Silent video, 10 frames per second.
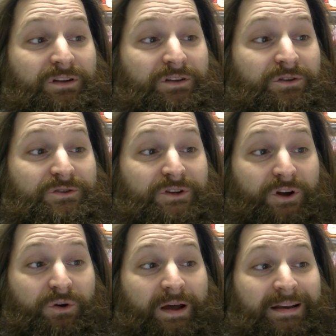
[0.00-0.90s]
years
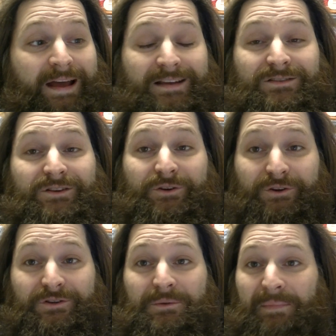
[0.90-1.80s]
ago and asked
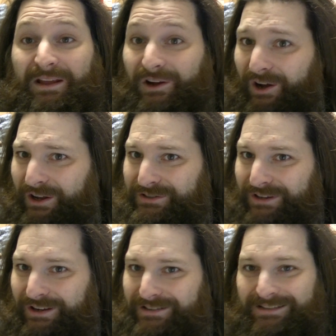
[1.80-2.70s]
her to make a hot
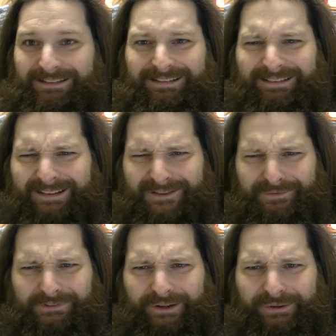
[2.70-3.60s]
sauce. That's
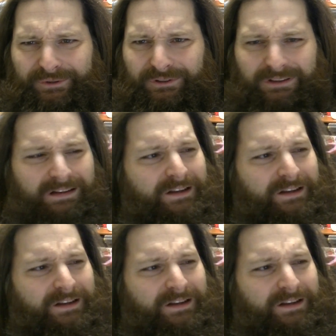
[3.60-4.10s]
really cool.